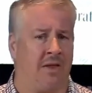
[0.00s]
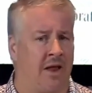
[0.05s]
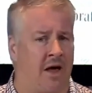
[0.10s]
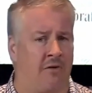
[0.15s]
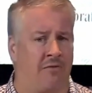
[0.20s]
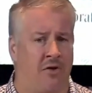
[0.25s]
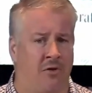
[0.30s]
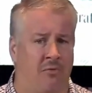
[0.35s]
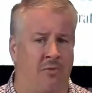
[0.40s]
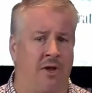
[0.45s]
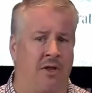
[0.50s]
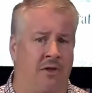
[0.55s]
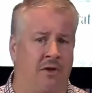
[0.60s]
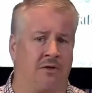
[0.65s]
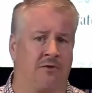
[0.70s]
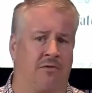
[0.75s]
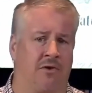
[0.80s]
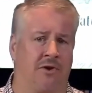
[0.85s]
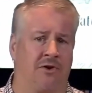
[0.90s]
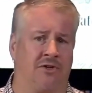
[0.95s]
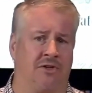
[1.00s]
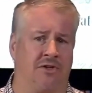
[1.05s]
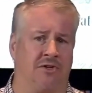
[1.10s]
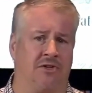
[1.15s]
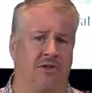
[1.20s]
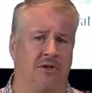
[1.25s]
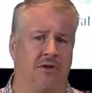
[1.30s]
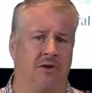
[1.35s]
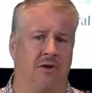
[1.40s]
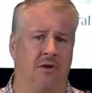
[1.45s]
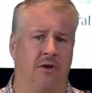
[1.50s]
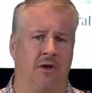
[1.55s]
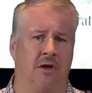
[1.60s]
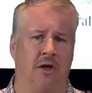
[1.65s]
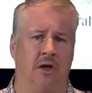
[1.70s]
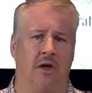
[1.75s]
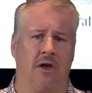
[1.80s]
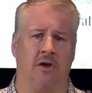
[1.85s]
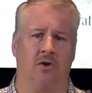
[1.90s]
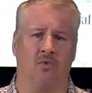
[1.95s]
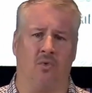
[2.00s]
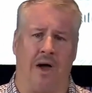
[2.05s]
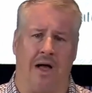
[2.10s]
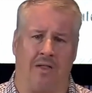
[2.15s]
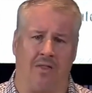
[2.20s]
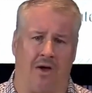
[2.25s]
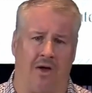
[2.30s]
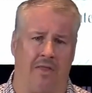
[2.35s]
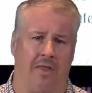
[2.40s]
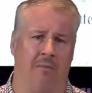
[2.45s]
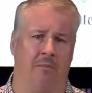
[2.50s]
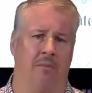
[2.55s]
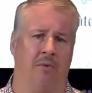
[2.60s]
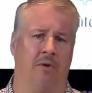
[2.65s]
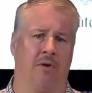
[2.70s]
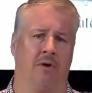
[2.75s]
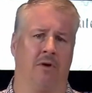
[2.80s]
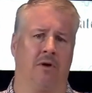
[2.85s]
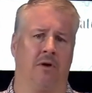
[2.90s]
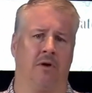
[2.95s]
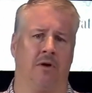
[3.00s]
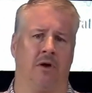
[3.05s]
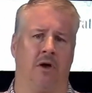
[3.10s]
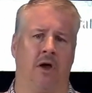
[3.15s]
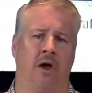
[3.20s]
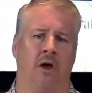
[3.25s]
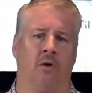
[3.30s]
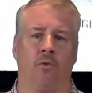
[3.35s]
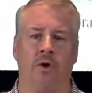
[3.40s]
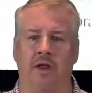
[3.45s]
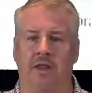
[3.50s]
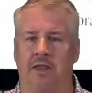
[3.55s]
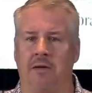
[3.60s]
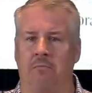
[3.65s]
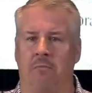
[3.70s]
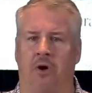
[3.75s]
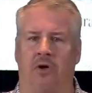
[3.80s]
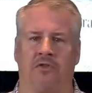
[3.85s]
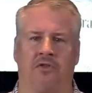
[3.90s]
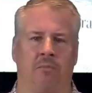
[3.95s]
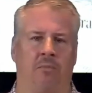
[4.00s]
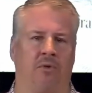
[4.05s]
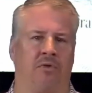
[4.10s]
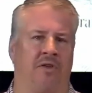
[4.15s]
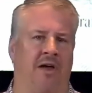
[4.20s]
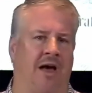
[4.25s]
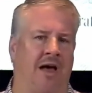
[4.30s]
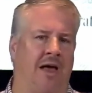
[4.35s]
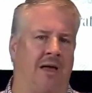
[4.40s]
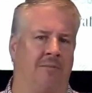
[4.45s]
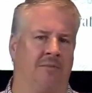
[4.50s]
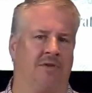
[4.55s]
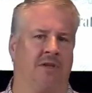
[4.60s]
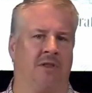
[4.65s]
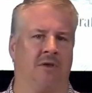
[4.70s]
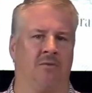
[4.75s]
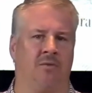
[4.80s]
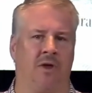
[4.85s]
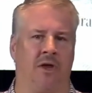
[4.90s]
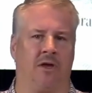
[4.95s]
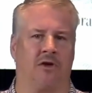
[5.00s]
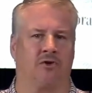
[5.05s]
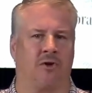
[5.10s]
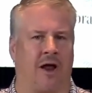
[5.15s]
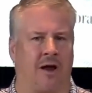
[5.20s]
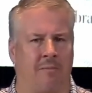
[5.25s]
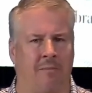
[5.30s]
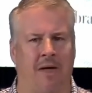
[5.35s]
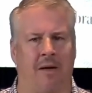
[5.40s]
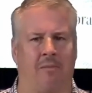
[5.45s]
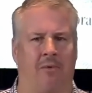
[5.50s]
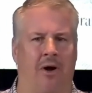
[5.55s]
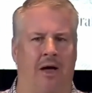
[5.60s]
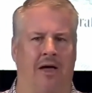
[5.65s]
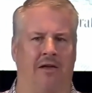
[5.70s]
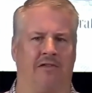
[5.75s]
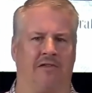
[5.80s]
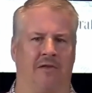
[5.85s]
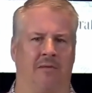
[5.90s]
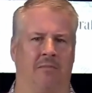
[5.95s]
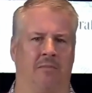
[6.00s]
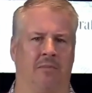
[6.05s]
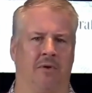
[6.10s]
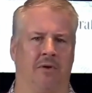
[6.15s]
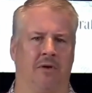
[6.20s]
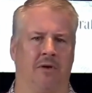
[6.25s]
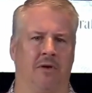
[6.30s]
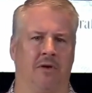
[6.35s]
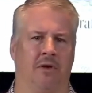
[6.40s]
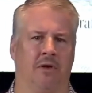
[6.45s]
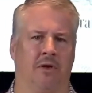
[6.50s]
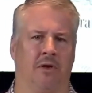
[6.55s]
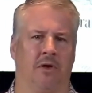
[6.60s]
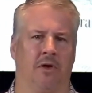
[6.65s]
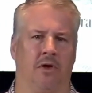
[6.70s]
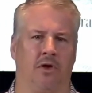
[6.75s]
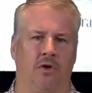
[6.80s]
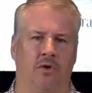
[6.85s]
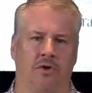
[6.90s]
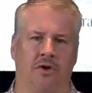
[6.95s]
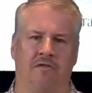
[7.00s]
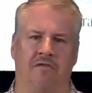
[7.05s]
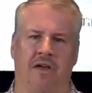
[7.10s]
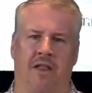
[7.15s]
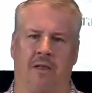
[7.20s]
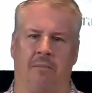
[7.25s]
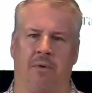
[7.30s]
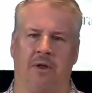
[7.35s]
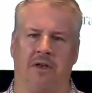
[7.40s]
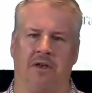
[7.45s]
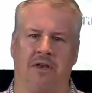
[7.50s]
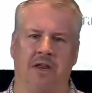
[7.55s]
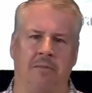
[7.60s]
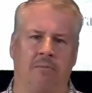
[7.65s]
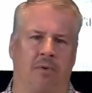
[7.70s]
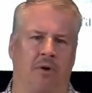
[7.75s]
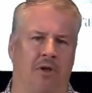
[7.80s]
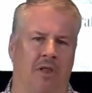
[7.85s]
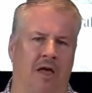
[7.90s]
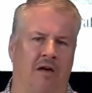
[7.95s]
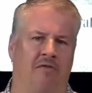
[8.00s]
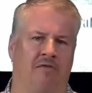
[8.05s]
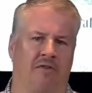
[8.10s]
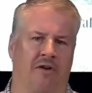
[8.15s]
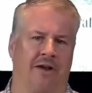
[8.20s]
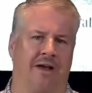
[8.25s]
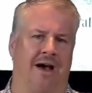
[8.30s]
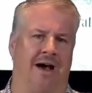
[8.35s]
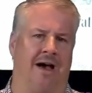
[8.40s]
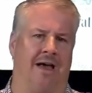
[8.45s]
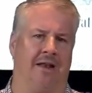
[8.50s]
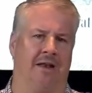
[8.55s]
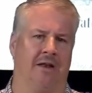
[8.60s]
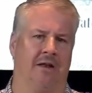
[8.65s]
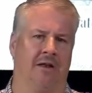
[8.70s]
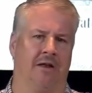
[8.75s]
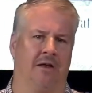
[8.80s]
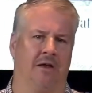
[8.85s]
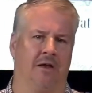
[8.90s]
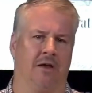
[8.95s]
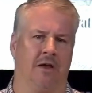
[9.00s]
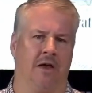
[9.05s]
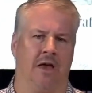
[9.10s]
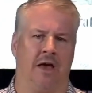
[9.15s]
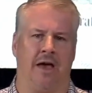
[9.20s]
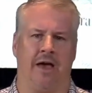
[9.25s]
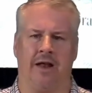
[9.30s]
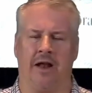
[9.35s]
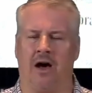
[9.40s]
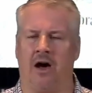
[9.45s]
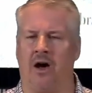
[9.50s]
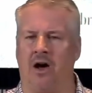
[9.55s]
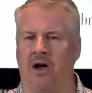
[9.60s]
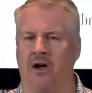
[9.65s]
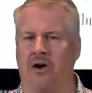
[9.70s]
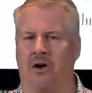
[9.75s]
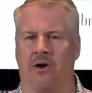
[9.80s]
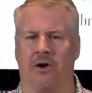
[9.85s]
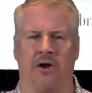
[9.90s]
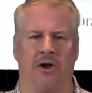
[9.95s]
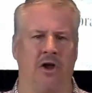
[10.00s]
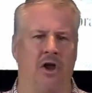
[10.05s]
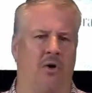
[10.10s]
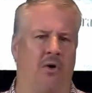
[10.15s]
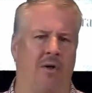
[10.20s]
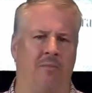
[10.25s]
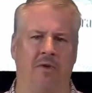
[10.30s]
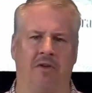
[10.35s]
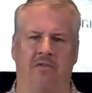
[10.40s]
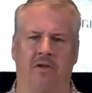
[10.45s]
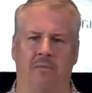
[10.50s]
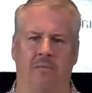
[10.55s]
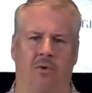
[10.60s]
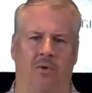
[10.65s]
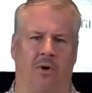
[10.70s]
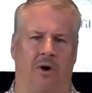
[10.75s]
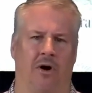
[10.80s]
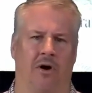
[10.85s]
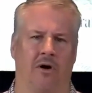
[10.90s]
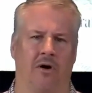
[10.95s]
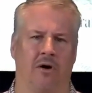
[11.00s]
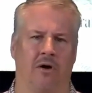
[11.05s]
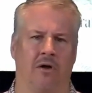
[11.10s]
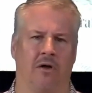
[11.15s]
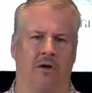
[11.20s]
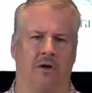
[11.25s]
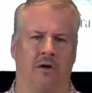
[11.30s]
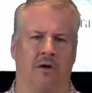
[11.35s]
And now if you read those verses, dwell on them, read them multiple times in the week, try to memorize them, you'll develop a deeper love for God and a hunger to know Him even more.